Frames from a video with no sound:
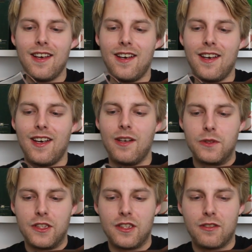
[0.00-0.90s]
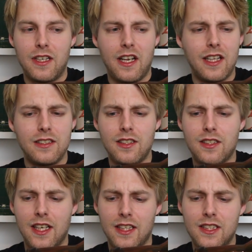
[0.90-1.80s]
Uh, which is great. I think this
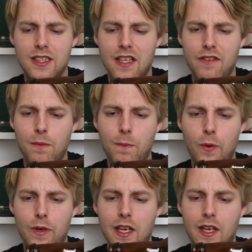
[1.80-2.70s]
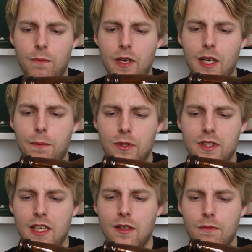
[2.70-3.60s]
is like
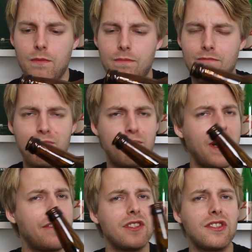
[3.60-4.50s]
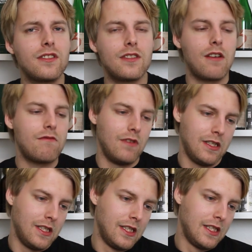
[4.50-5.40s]
7.8% breakfast stout,
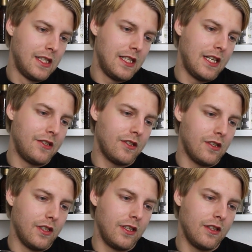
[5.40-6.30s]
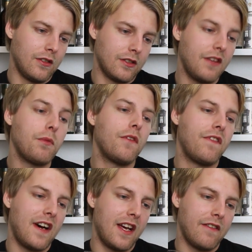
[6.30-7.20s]
as you call it, or 7.5,
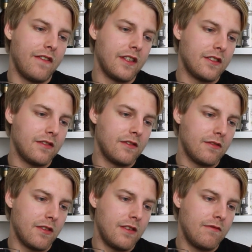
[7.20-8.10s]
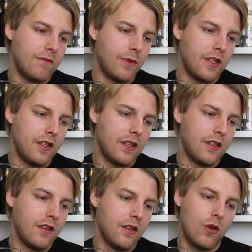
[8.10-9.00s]
that's, that's right, with uh,
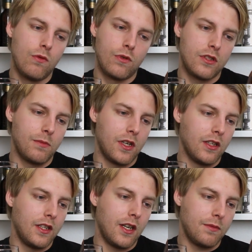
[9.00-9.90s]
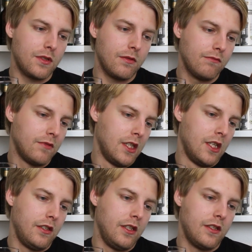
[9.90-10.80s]
oat, roasted barley, hops,
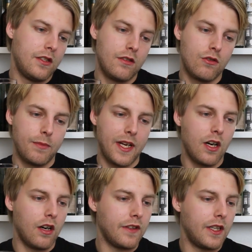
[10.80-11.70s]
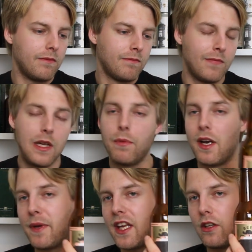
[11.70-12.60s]
yeast, gourmet coffee.
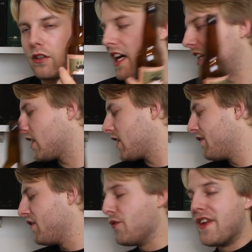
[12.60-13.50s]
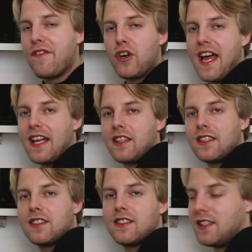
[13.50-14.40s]
But a Mikkeller Classic, if you've never had
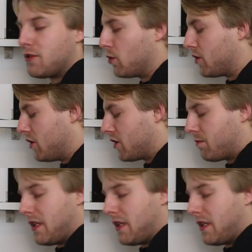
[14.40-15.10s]
this, this would just